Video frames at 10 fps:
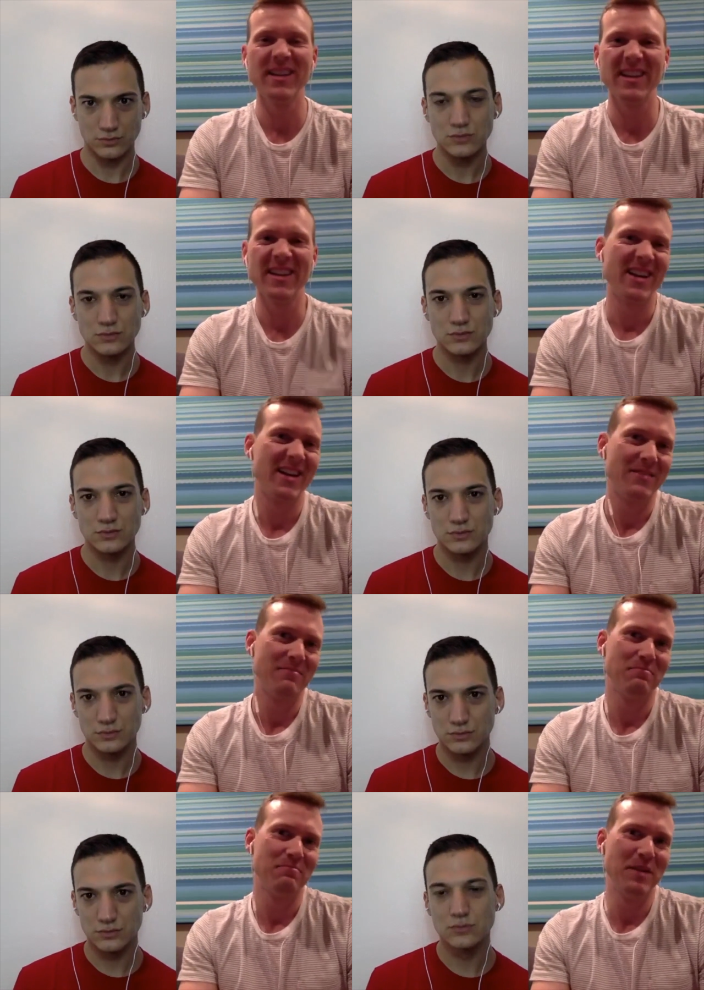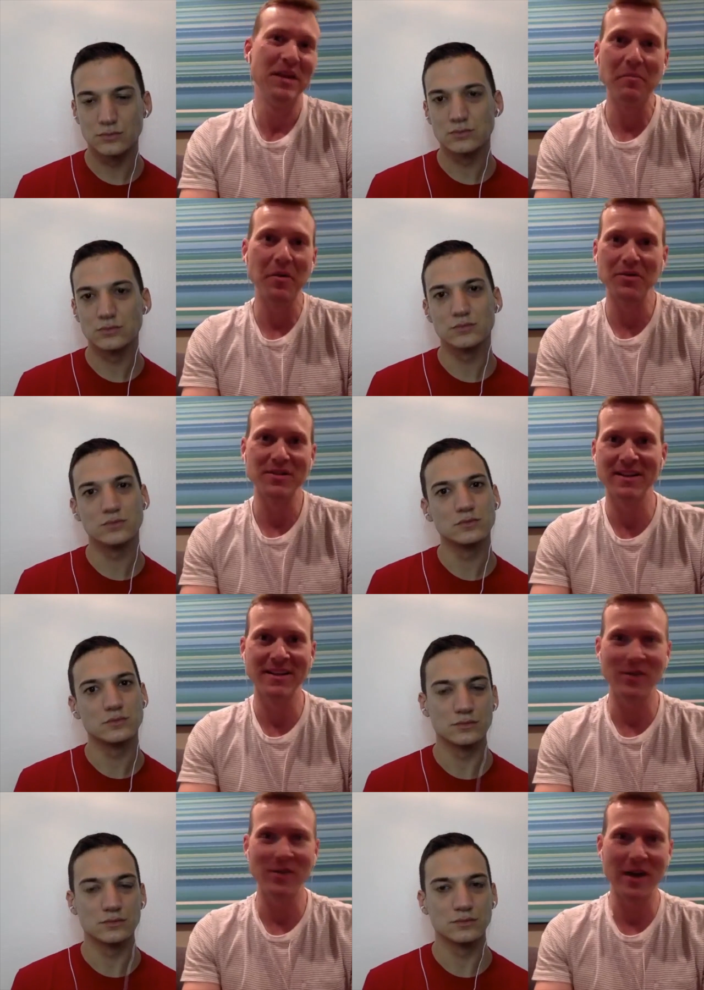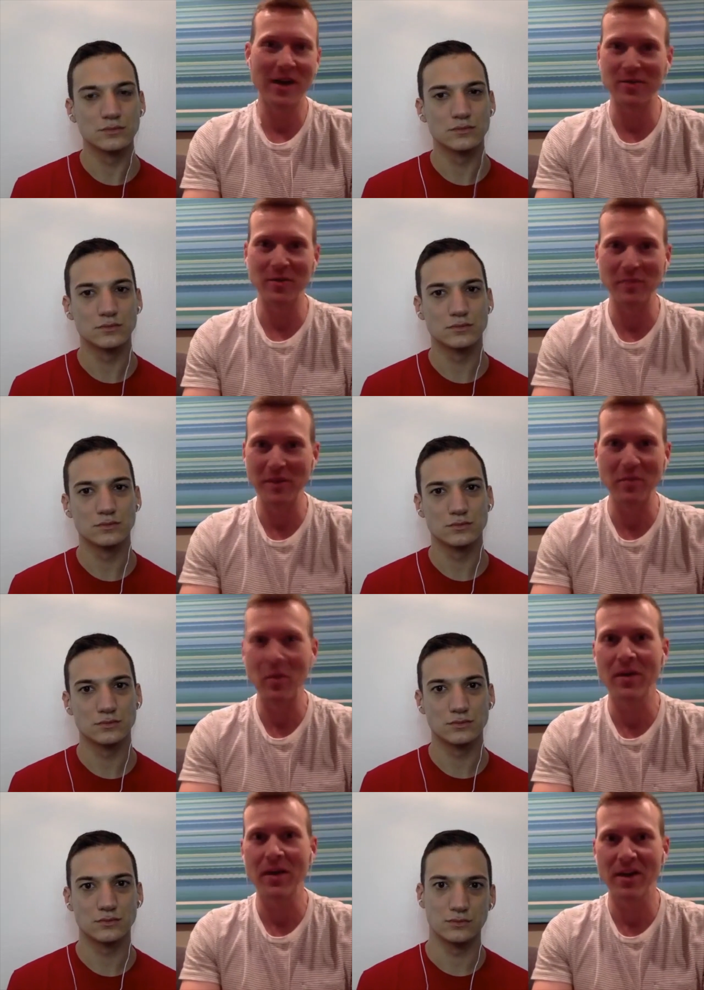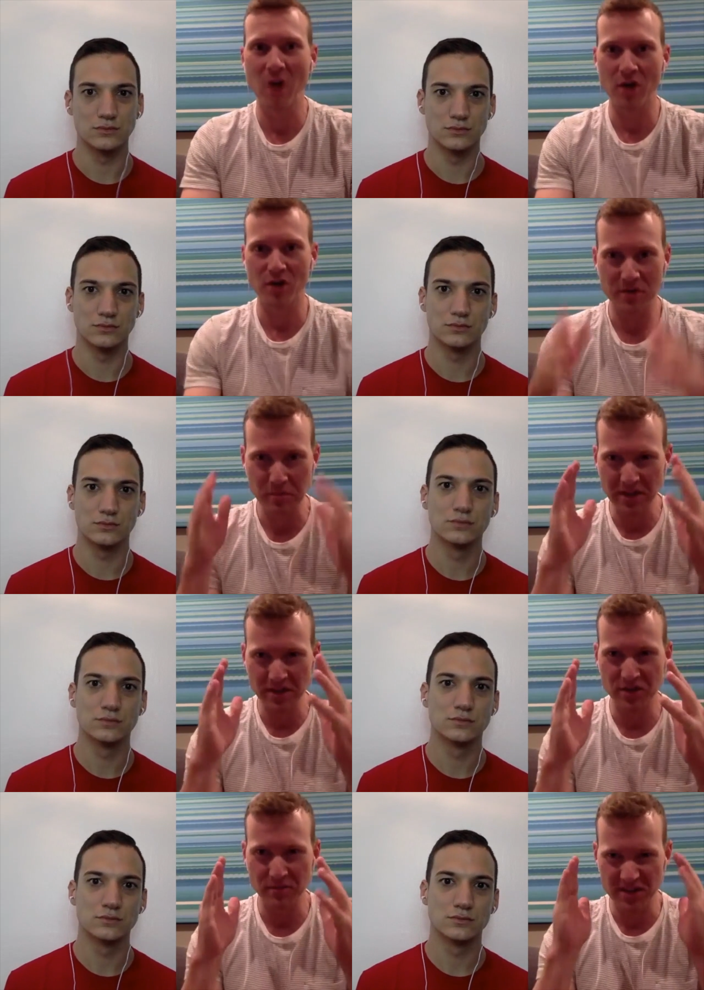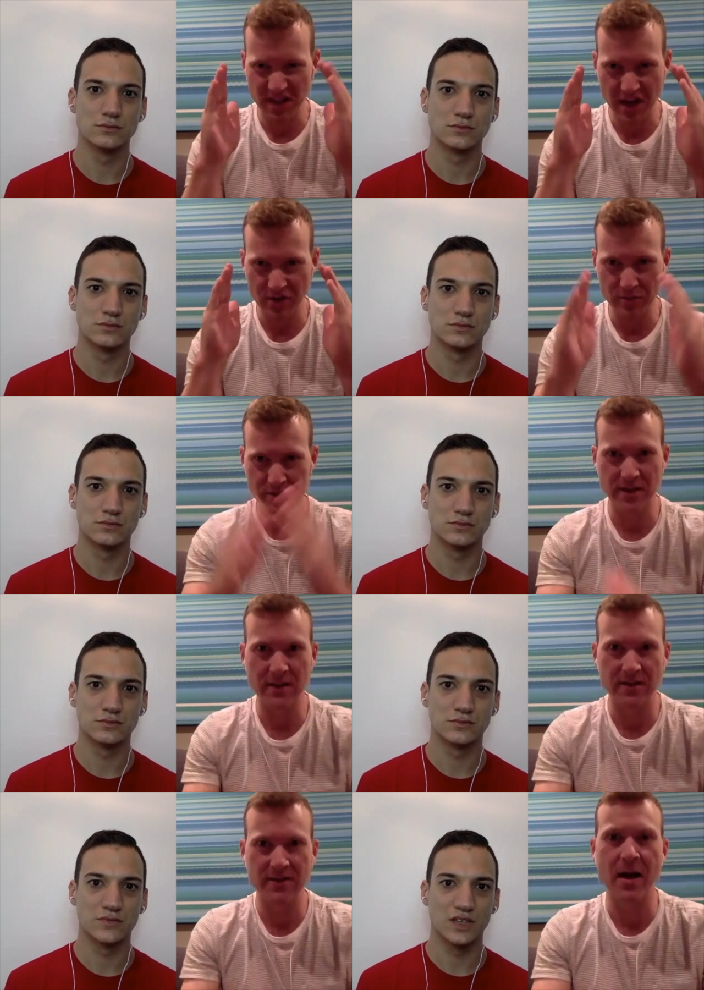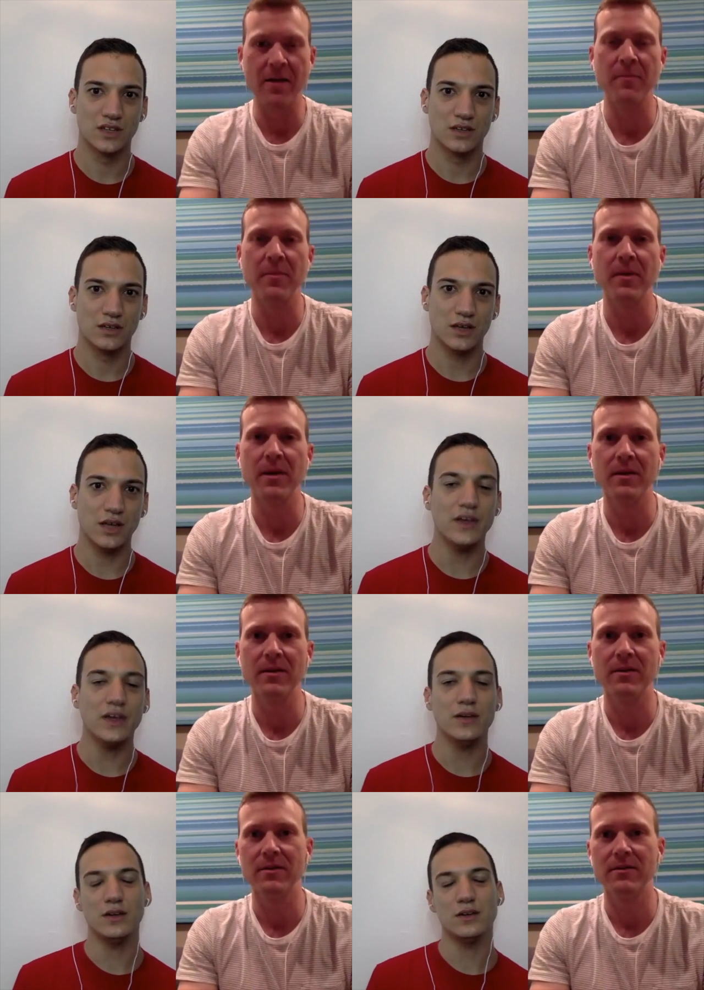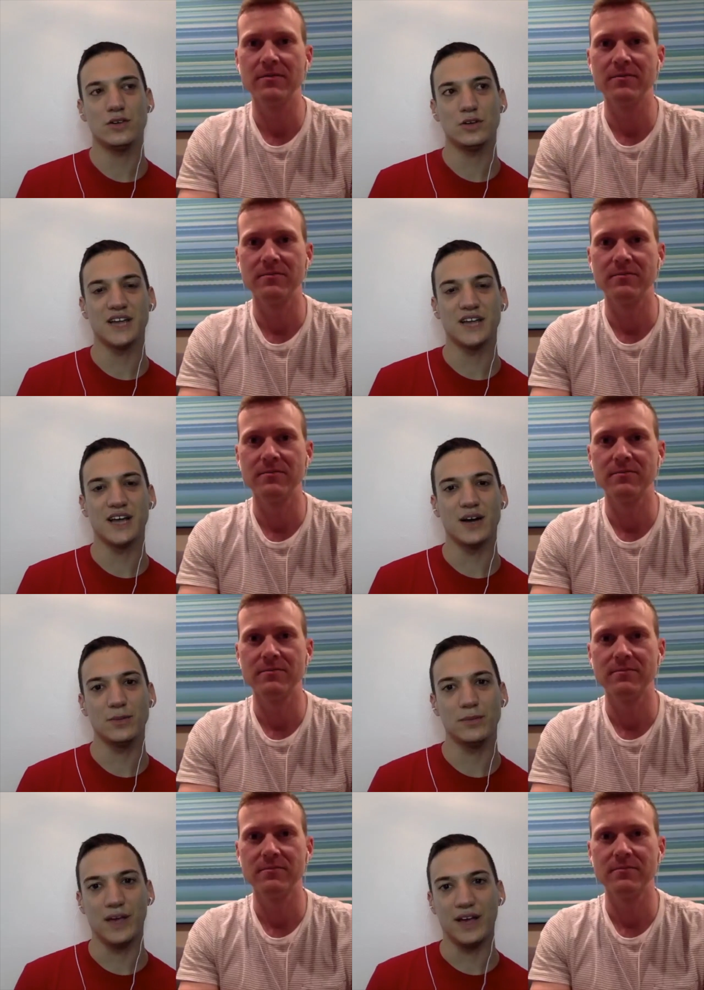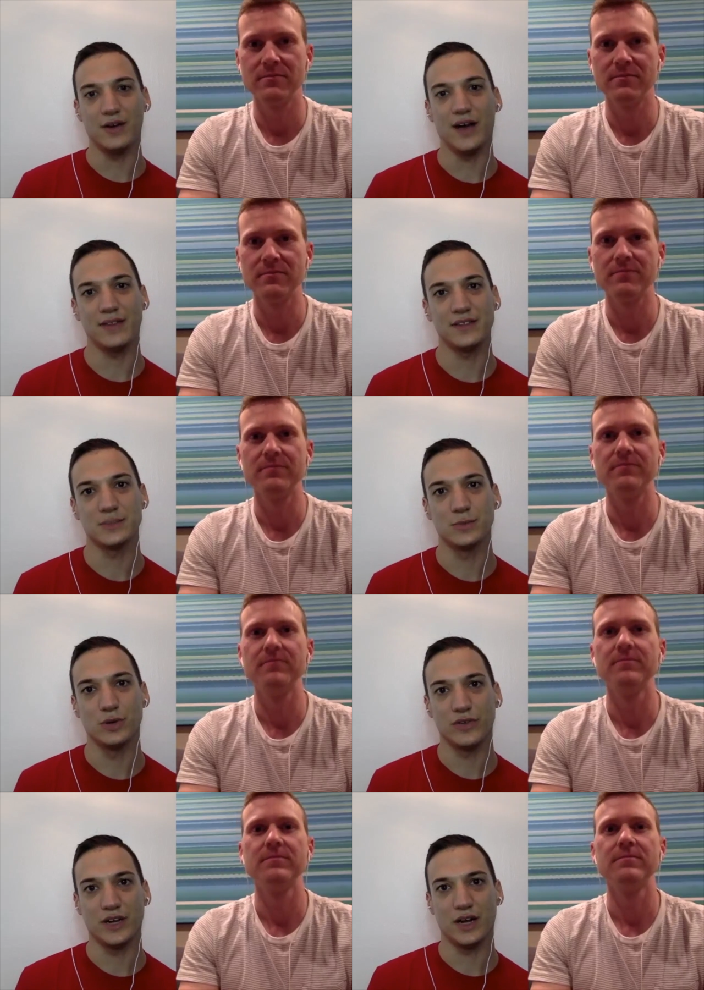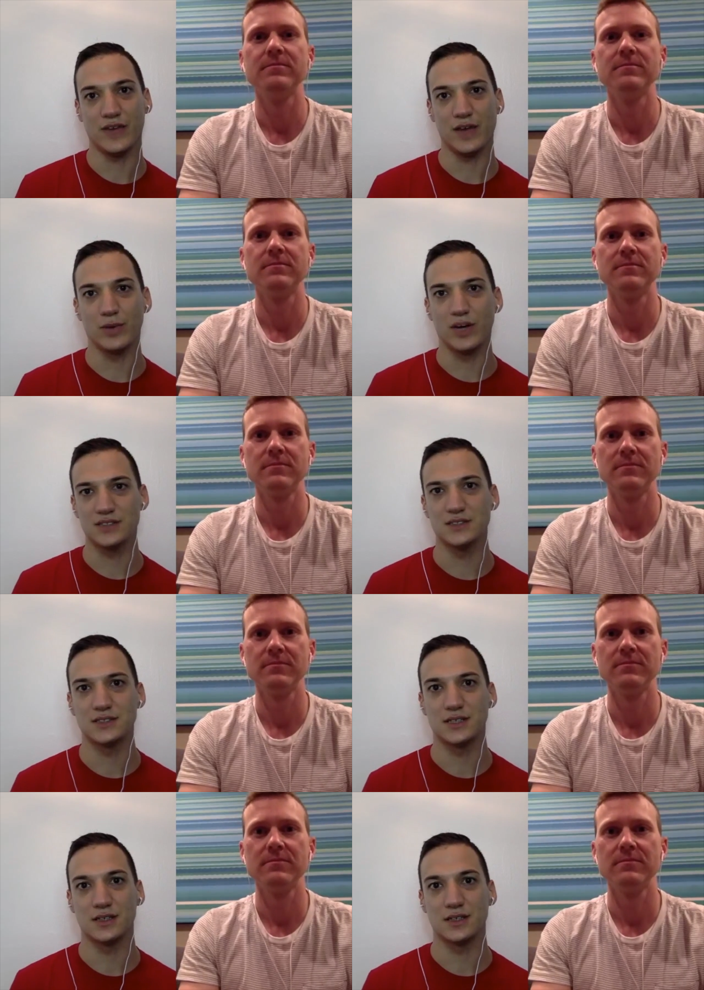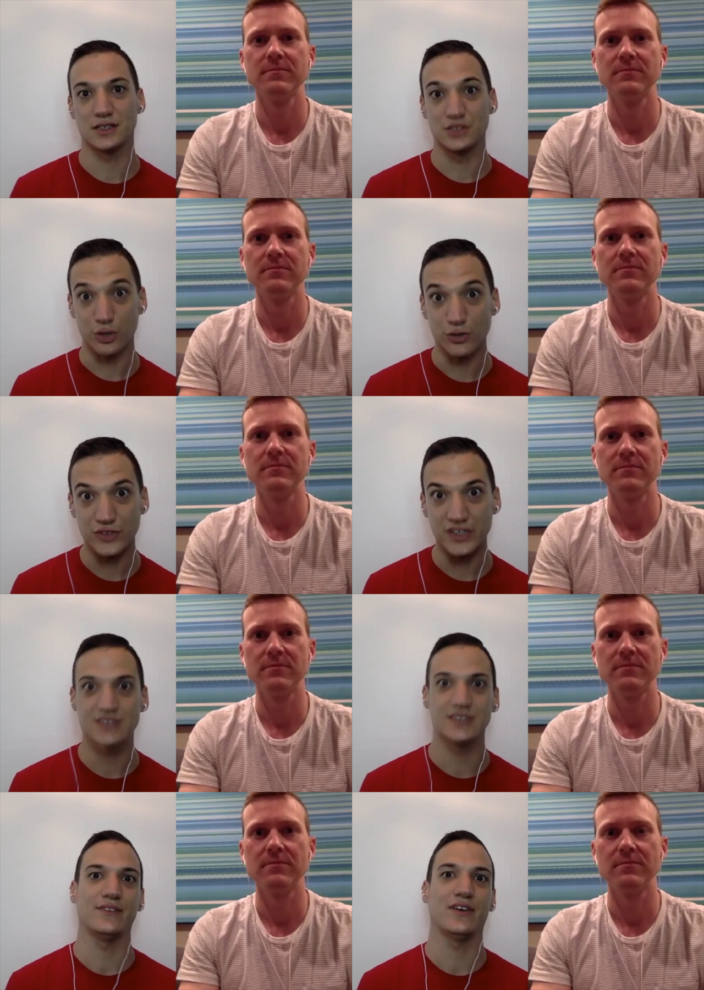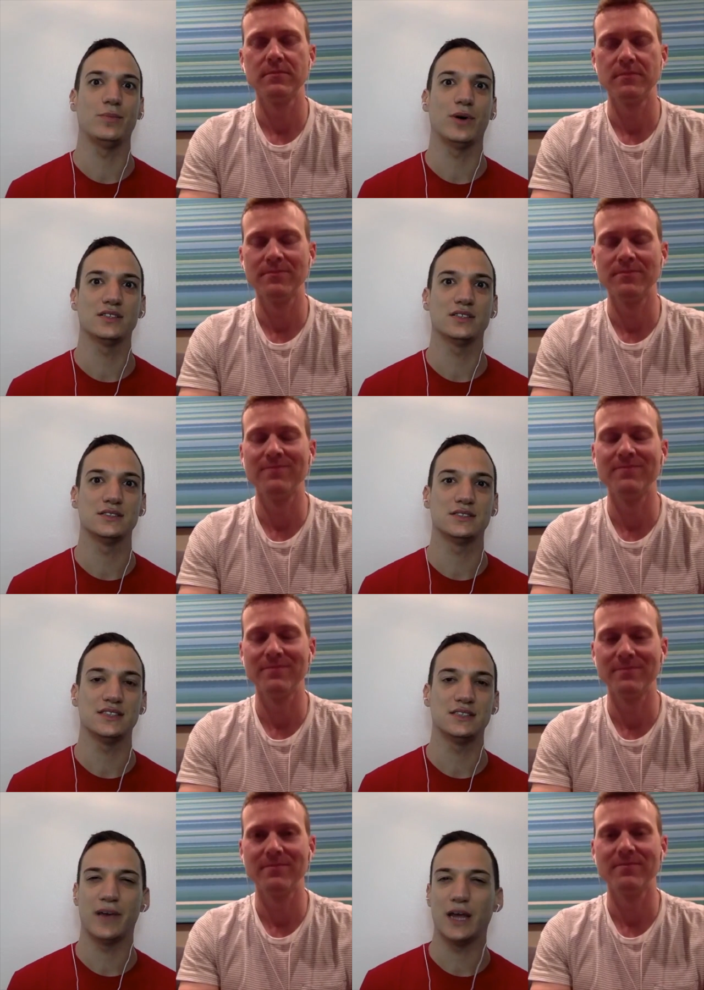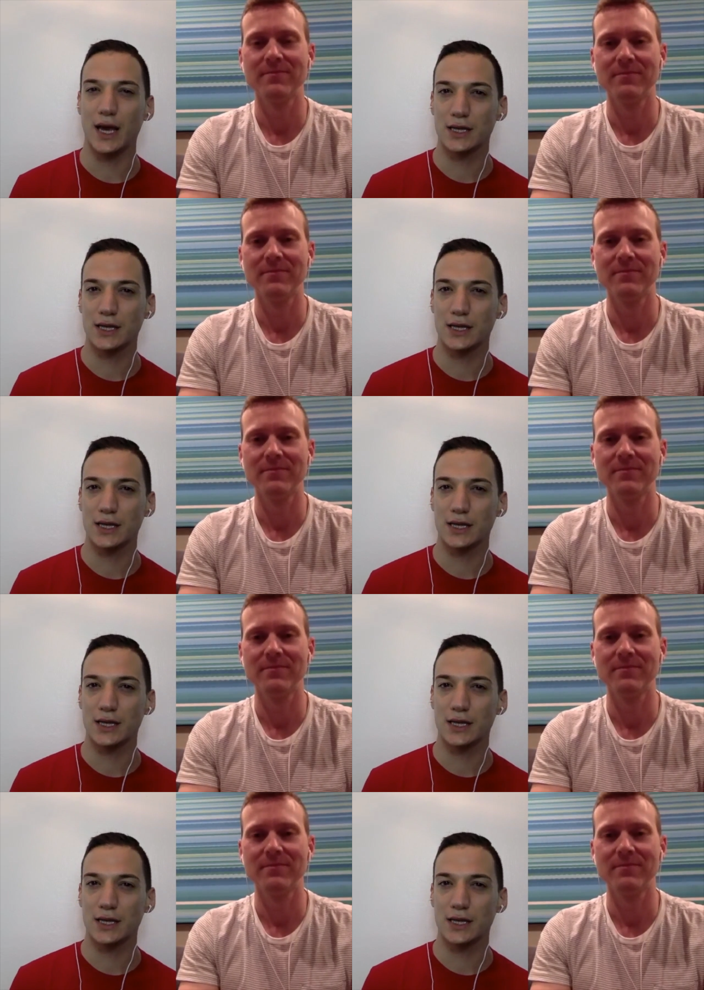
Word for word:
Speaker 1: to like be a person and interact with people and not just be a gymnast 100% of the time.
Speaker 2: Yeah, I think it determines how you know athletes are motivated. I've had bosses that are control freaks, and then I've had bosses that demand